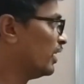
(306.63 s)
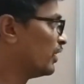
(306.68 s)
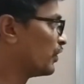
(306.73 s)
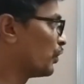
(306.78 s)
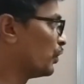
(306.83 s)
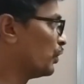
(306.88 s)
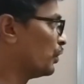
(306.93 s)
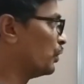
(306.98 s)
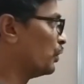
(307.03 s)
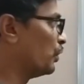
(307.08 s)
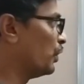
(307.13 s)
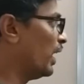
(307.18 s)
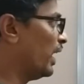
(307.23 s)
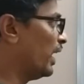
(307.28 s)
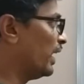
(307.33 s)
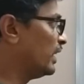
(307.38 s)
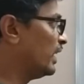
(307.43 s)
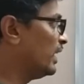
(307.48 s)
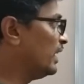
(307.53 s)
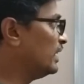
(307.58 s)
so
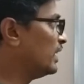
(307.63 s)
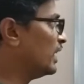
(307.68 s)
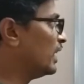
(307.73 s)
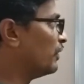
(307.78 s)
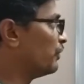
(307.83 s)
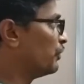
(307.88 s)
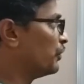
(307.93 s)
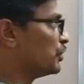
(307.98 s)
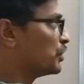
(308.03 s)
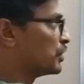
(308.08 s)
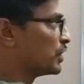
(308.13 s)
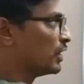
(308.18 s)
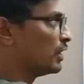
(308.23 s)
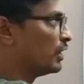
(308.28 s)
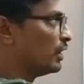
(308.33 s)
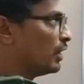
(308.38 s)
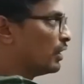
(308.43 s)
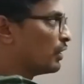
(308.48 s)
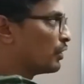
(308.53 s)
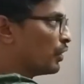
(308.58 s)
and then the
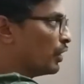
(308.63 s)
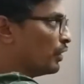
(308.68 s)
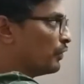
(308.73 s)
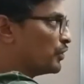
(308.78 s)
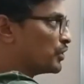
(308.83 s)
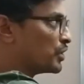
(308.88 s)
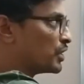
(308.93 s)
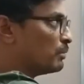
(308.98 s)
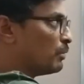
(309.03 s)
diffusion coefficient,